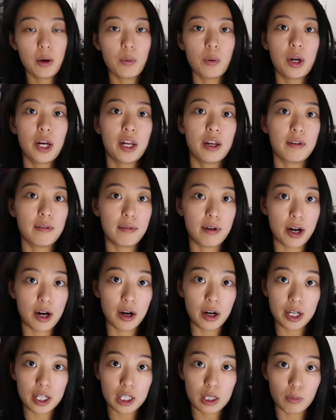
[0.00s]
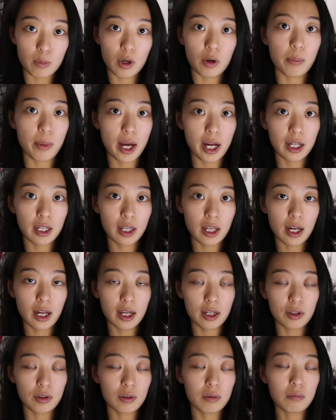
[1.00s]
I wanted a very small bag that
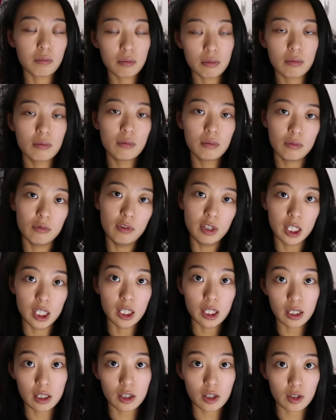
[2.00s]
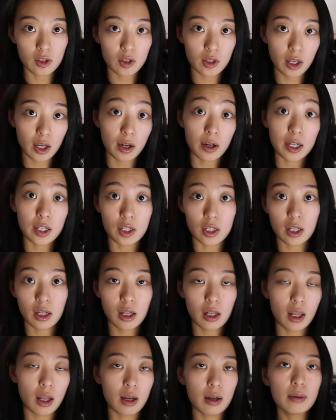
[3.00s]
I could really just carry to the
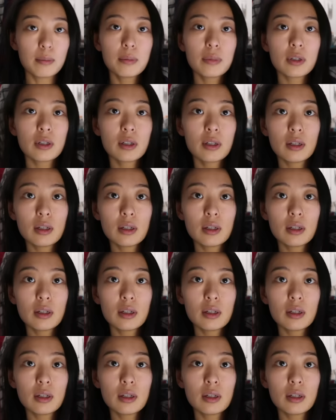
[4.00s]
club.